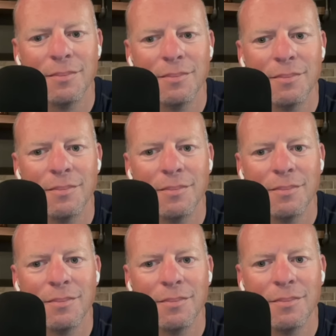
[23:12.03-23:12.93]

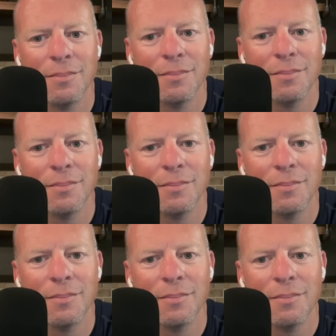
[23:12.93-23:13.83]

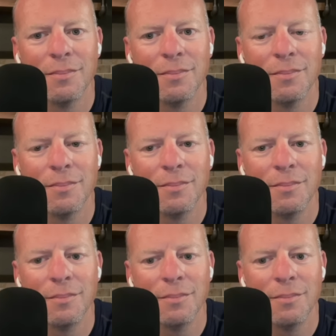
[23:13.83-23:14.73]

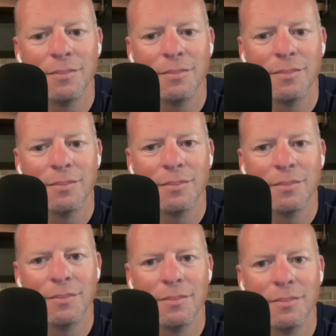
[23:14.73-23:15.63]
(not speaking)